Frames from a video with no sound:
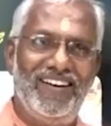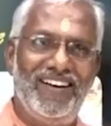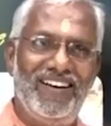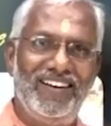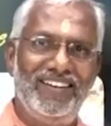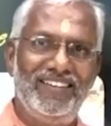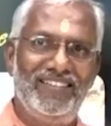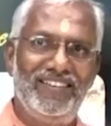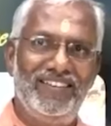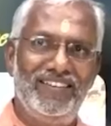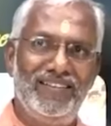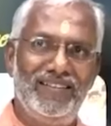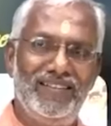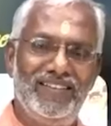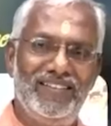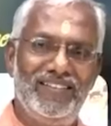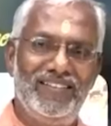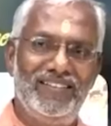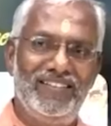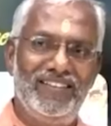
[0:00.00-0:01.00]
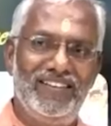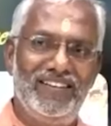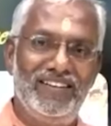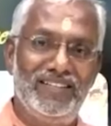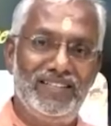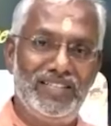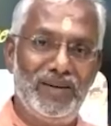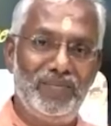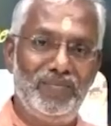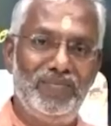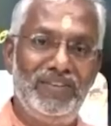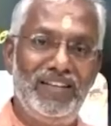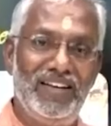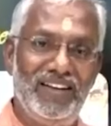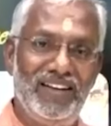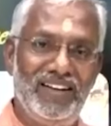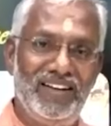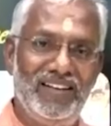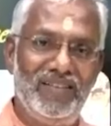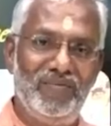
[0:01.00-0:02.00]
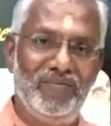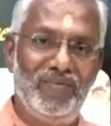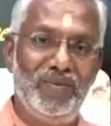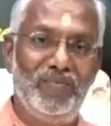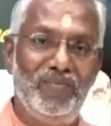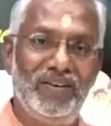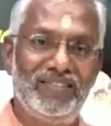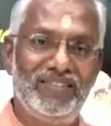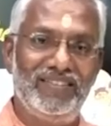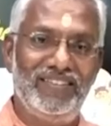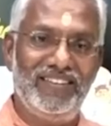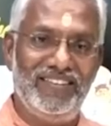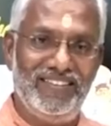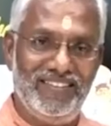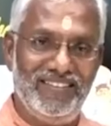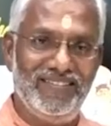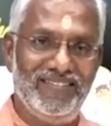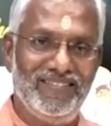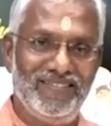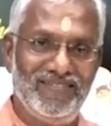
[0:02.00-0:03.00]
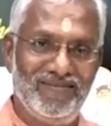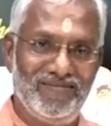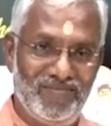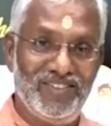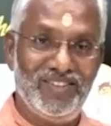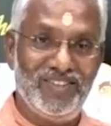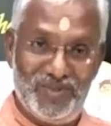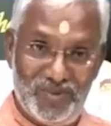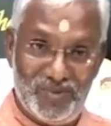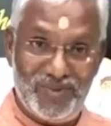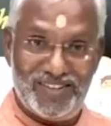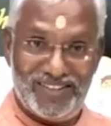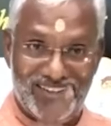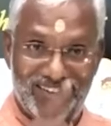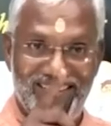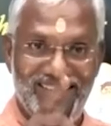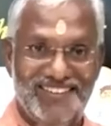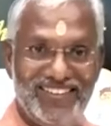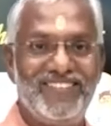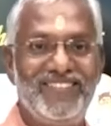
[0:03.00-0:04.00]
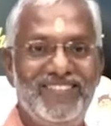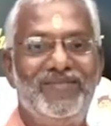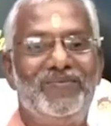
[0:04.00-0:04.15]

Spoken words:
I think this is then Shabda, Vibhakti. Yes, you are right.